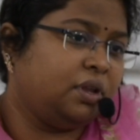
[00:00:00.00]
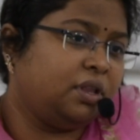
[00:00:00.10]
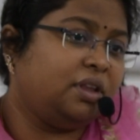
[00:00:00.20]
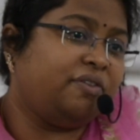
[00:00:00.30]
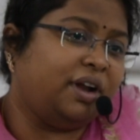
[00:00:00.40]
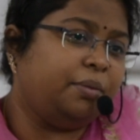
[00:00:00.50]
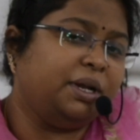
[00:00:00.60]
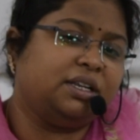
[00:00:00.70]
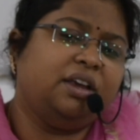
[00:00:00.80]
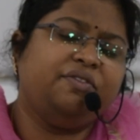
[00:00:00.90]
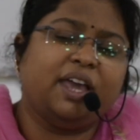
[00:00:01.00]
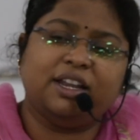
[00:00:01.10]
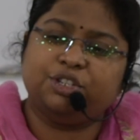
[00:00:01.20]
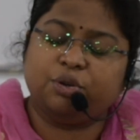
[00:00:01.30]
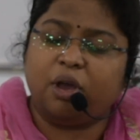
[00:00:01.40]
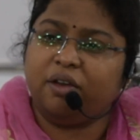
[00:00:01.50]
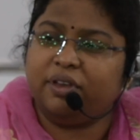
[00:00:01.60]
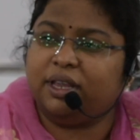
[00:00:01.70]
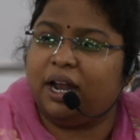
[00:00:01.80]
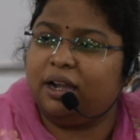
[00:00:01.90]
The fundamentals. If they are strong with
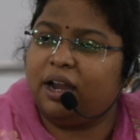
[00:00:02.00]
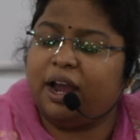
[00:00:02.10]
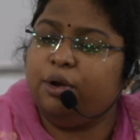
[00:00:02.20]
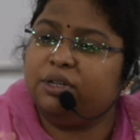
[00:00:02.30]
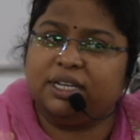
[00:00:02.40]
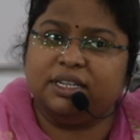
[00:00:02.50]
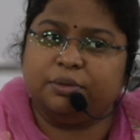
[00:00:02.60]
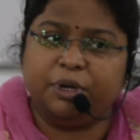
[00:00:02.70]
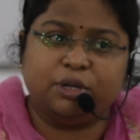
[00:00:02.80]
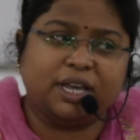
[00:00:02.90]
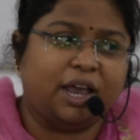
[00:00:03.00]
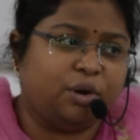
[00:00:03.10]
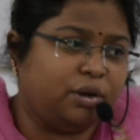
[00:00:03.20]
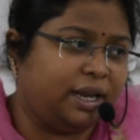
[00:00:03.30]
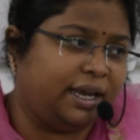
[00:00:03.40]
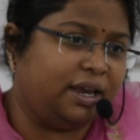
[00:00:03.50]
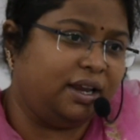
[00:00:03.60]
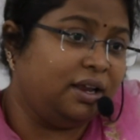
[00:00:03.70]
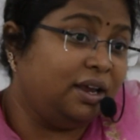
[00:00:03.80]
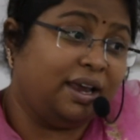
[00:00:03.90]
that, I don't suggest, because I have not
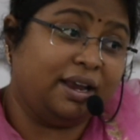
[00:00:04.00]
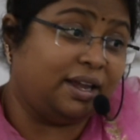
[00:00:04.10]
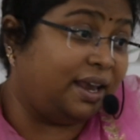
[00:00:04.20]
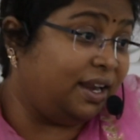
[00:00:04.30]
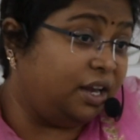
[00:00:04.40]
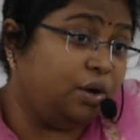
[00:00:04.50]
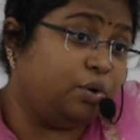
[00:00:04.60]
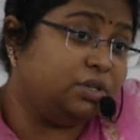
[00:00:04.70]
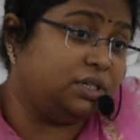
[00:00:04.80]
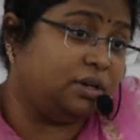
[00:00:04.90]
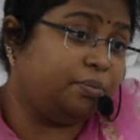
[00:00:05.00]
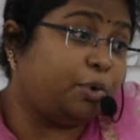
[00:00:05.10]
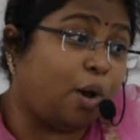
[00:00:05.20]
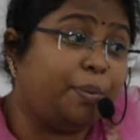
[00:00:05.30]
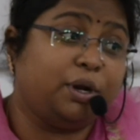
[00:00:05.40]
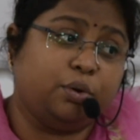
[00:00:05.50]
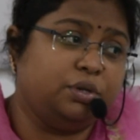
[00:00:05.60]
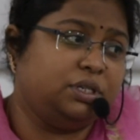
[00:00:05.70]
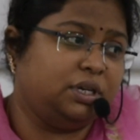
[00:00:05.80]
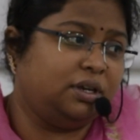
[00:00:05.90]
taken any coaching, proper
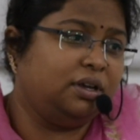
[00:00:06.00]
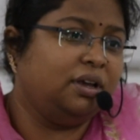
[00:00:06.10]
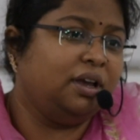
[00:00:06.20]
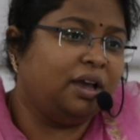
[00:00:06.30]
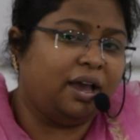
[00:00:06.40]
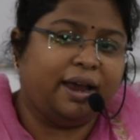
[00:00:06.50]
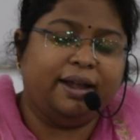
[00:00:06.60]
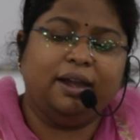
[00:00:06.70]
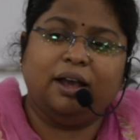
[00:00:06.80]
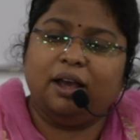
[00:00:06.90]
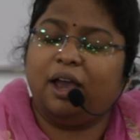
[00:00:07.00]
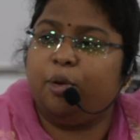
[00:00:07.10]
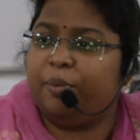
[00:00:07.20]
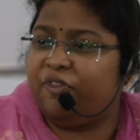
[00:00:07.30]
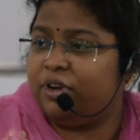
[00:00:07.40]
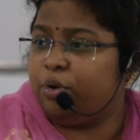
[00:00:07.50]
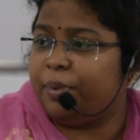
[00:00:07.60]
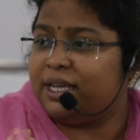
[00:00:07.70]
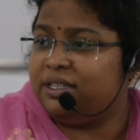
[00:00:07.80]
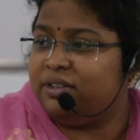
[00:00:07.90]
coaching, and I have to
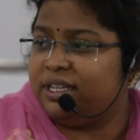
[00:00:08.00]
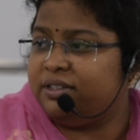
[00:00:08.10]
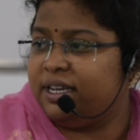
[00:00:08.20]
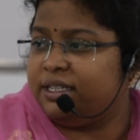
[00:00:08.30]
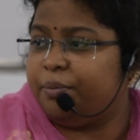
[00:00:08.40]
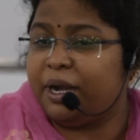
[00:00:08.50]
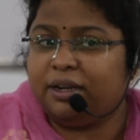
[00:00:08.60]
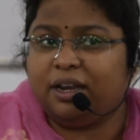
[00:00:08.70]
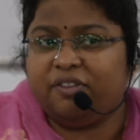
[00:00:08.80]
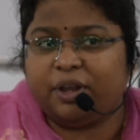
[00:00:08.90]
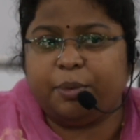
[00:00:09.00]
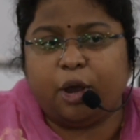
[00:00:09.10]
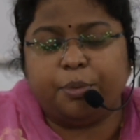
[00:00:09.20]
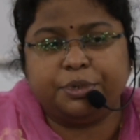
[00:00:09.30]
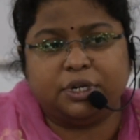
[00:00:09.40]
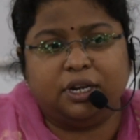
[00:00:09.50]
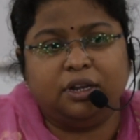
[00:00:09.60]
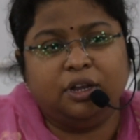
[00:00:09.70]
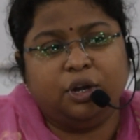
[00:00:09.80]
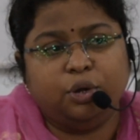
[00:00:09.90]
pass civil service exam, particularly for my optional,
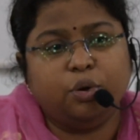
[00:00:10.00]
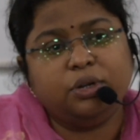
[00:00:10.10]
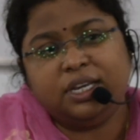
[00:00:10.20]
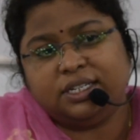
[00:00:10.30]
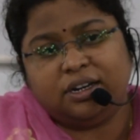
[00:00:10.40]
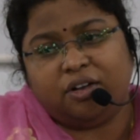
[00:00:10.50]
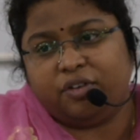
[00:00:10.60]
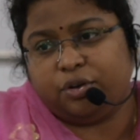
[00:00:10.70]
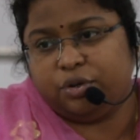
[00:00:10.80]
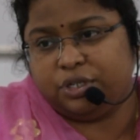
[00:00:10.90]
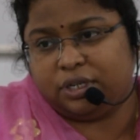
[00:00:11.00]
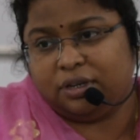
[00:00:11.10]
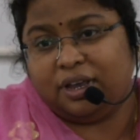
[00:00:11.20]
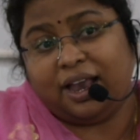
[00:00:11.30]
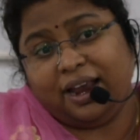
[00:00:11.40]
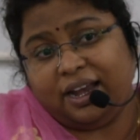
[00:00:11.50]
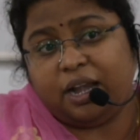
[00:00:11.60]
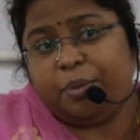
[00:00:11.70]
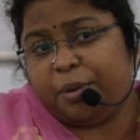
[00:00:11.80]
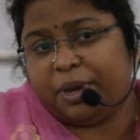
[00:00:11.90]
no teacher offered coaching. I learned
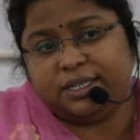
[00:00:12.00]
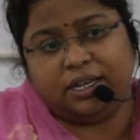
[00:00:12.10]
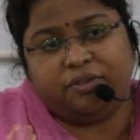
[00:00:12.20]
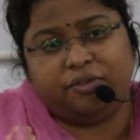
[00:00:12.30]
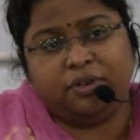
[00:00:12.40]
by myself.